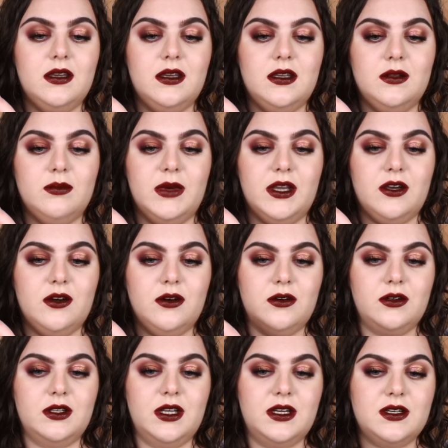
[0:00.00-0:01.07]
in my
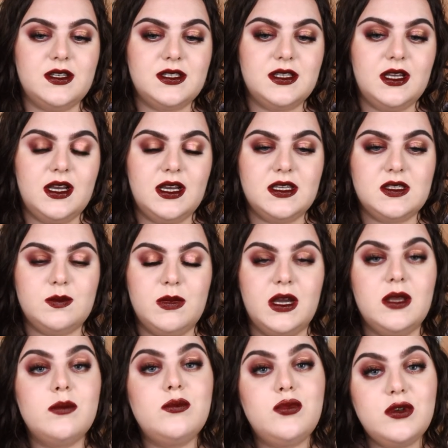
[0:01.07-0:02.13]
corners as
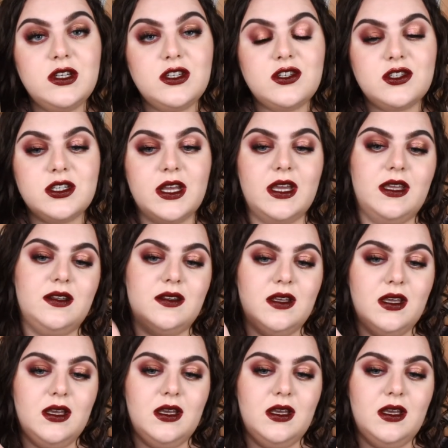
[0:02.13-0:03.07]
my bridge shade